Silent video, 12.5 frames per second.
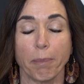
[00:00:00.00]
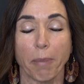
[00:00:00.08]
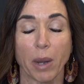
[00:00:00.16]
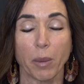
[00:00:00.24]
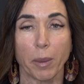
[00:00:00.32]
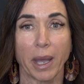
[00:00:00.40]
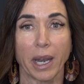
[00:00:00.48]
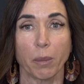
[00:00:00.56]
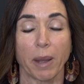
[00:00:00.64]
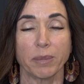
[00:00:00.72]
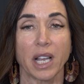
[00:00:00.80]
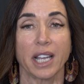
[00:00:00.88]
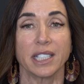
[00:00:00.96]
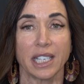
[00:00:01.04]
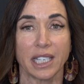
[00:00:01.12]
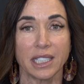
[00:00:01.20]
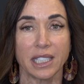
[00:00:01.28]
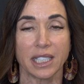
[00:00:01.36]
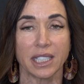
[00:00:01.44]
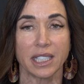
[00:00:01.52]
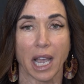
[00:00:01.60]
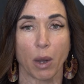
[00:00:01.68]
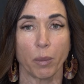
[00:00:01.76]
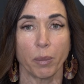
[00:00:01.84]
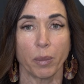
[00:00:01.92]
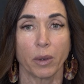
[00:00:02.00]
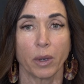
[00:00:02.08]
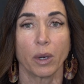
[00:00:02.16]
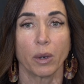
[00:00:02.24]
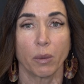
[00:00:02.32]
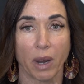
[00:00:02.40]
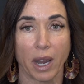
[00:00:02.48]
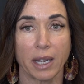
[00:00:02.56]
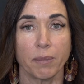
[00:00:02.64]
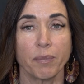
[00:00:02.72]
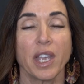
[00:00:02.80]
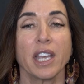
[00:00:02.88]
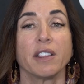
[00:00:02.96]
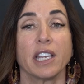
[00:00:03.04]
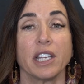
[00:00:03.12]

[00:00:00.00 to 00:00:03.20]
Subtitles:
biomimetic peptides into the scalp, right? Then